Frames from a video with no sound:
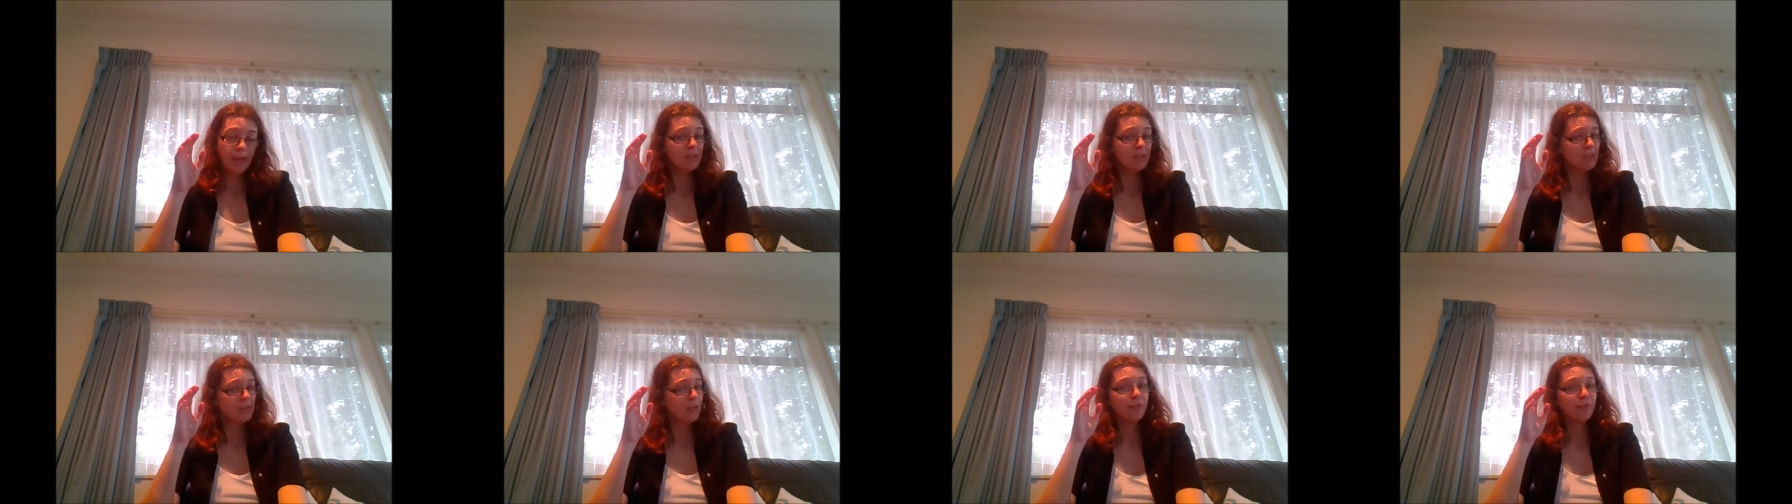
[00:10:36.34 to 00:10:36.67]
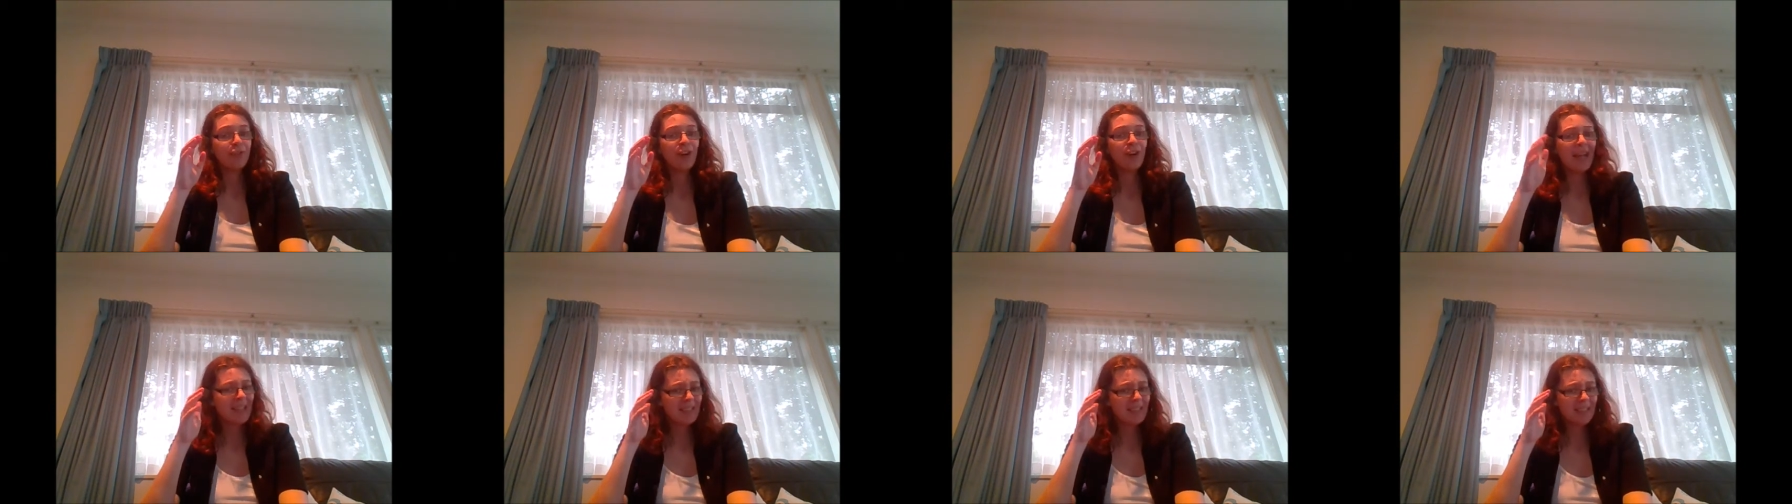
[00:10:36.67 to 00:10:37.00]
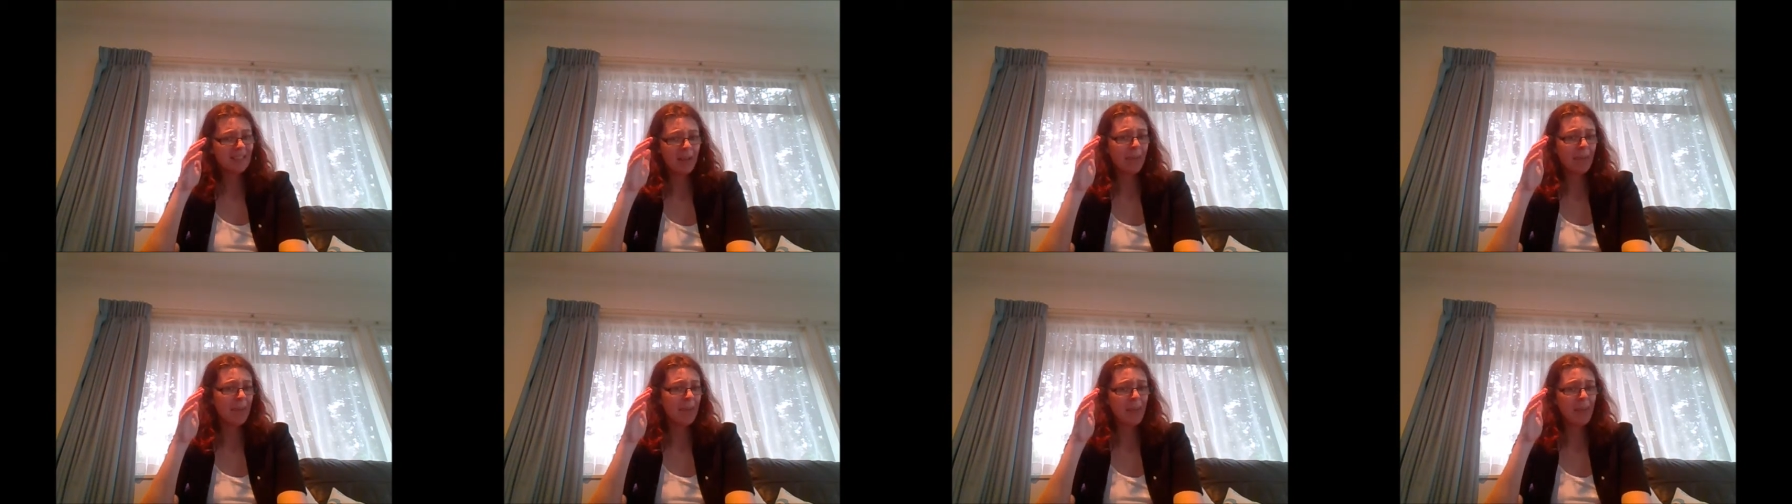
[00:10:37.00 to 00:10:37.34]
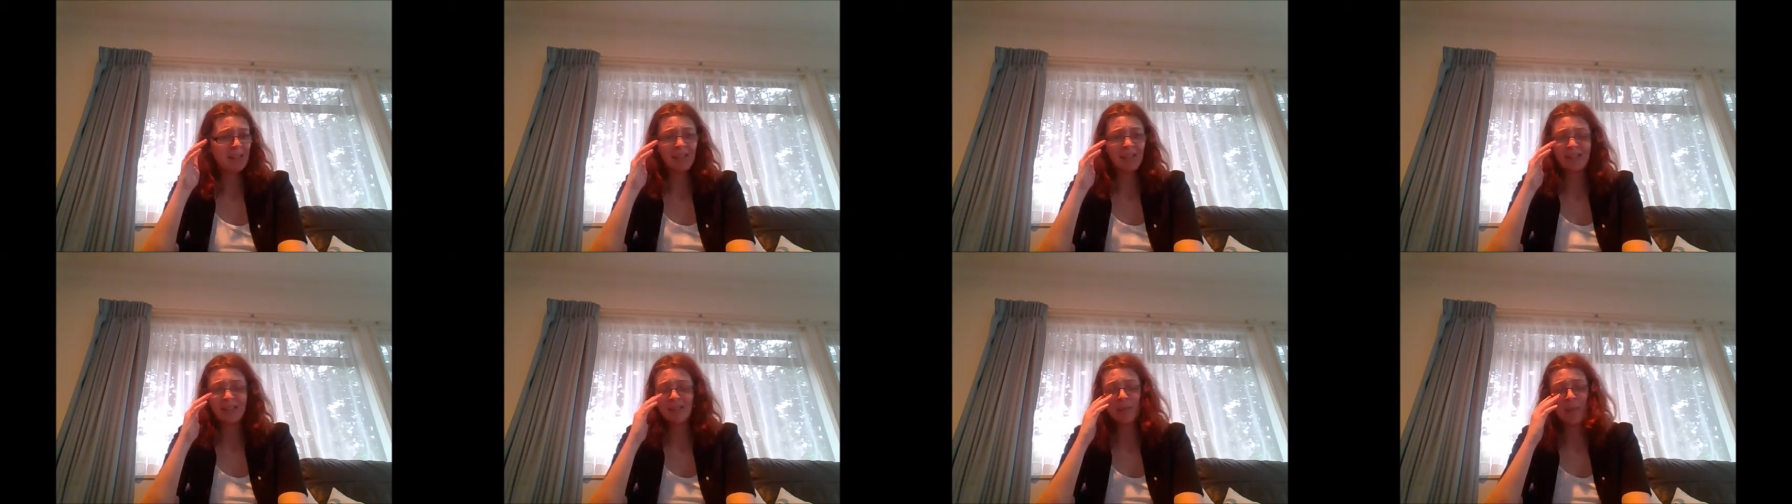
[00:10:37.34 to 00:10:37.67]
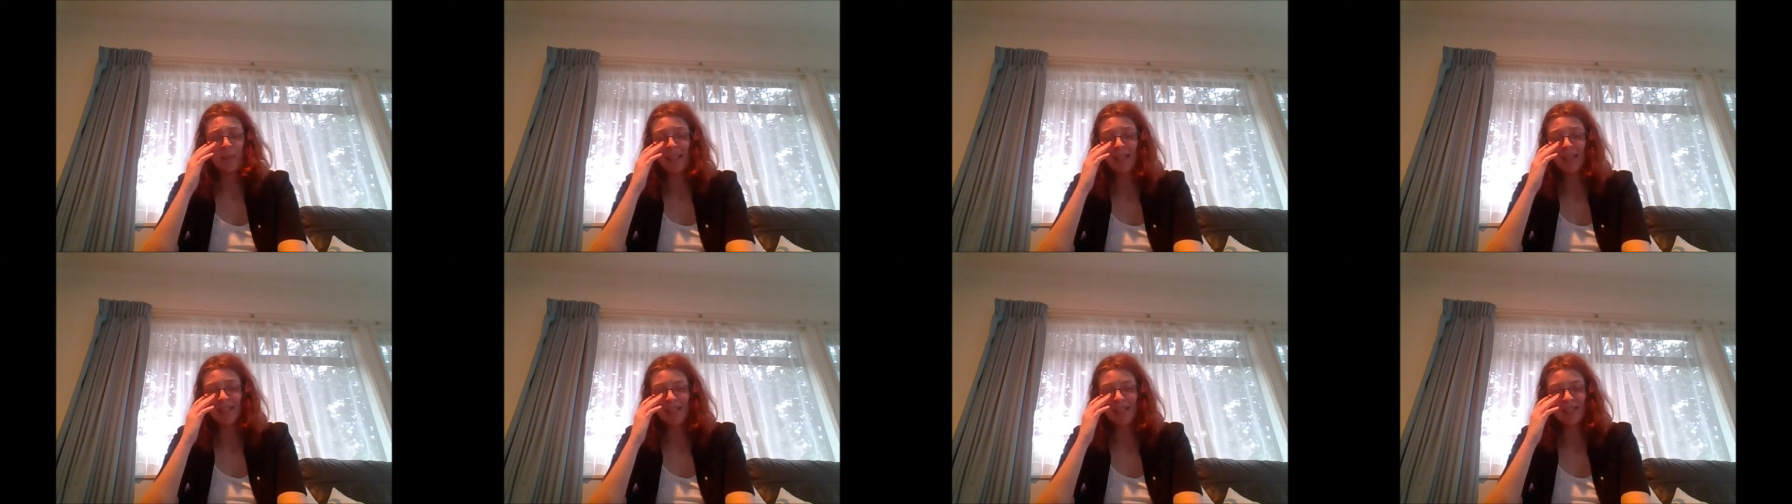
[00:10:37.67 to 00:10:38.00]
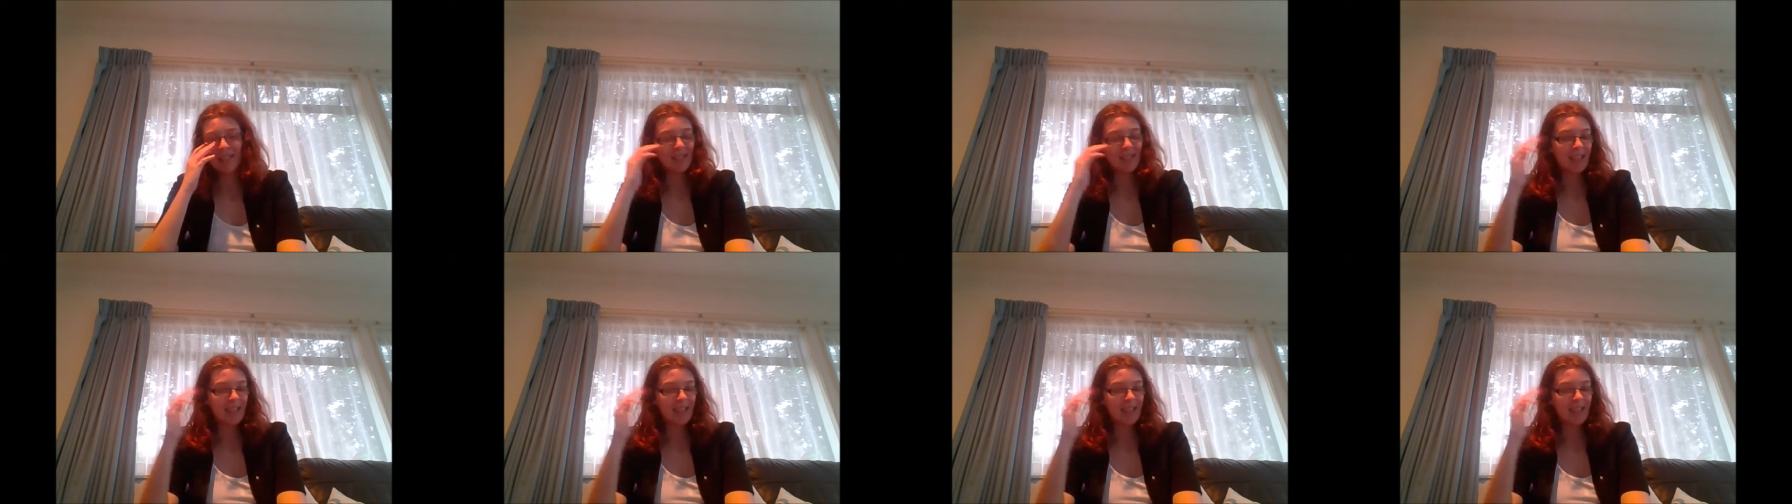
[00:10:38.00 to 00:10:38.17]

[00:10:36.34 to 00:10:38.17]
So find something that doesn't make sense